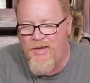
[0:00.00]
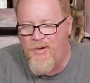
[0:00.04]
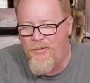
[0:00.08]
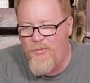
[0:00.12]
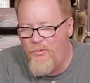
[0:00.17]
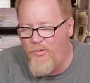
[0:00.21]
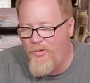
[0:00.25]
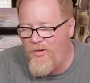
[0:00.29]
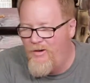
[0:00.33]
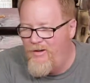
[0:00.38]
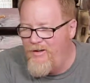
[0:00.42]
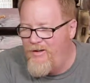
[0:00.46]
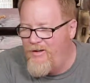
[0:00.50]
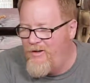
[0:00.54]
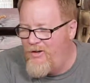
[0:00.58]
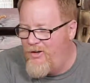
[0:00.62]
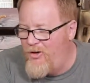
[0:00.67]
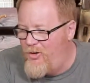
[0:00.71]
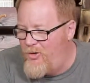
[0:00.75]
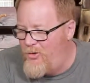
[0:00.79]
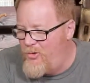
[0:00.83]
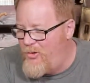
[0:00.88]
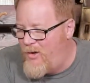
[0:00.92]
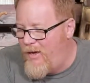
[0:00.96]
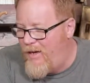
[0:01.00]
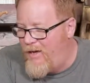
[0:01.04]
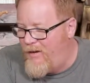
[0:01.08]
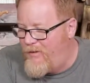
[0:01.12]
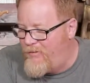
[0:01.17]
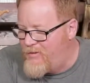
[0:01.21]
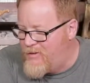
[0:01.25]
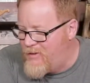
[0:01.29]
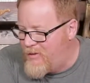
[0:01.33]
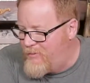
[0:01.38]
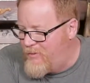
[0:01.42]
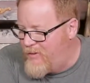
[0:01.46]
We're going to go
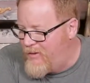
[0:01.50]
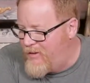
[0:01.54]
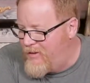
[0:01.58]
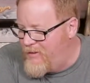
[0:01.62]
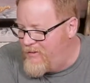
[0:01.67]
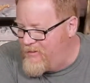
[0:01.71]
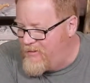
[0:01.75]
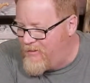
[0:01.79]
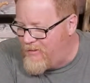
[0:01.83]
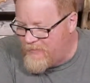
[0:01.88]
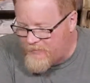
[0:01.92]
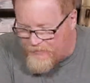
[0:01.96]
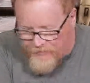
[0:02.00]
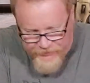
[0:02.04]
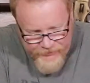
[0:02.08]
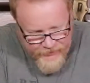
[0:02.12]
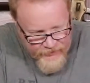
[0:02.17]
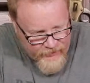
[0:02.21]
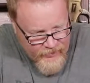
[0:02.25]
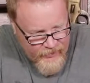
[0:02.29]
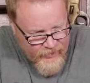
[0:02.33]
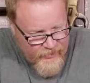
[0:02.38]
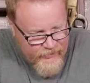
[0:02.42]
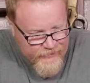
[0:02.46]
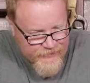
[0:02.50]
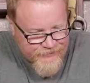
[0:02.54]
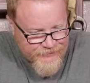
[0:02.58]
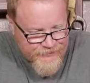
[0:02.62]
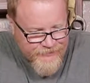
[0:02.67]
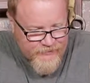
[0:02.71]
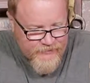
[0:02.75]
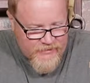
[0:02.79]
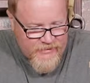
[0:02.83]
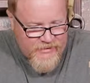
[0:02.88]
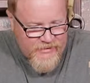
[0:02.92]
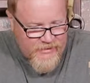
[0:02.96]
have some of these
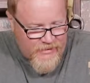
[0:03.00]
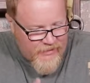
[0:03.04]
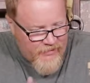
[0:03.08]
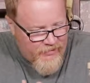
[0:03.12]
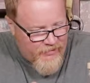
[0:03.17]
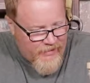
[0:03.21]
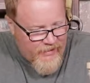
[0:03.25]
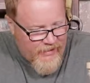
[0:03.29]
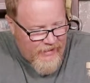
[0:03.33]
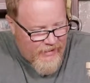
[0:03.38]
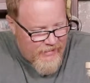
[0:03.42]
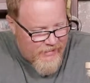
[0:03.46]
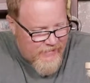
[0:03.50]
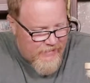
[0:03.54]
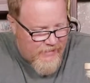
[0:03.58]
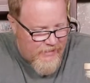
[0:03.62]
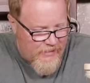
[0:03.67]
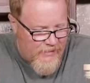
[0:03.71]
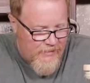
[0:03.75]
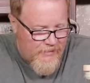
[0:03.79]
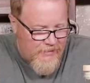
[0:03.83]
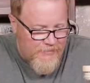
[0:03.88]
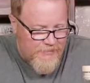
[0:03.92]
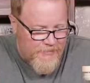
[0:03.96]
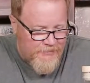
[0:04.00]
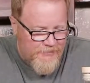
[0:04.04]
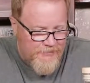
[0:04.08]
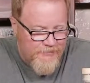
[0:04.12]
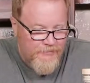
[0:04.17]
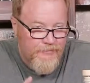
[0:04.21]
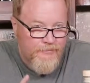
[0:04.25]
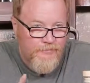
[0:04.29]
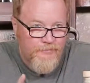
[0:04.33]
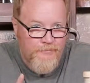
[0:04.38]
since I already got it set up.